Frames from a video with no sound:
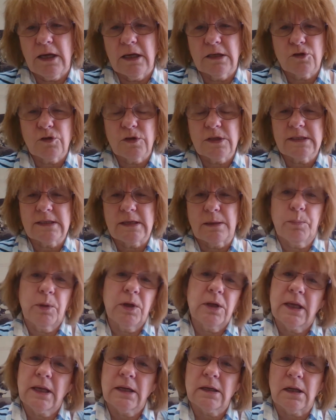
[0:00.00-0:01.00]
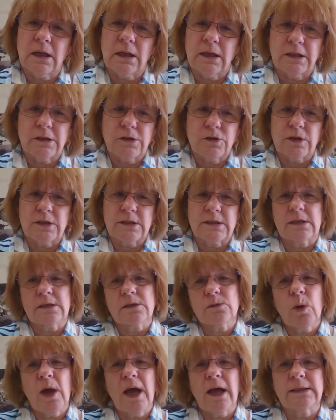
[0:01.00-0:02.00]
interest and political interest
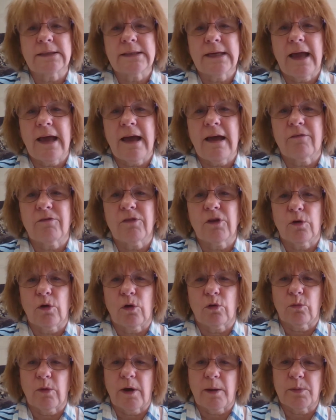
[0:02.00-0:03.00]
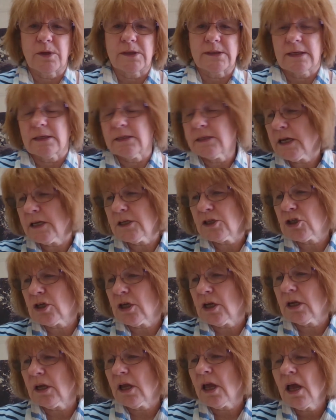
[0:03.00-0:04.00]
as well to have their own
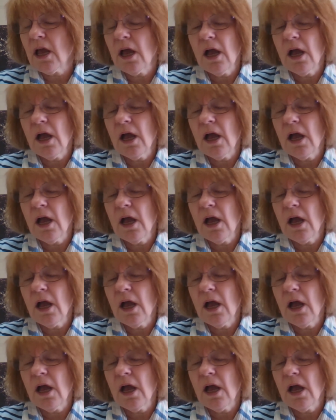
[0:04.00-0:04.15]
representation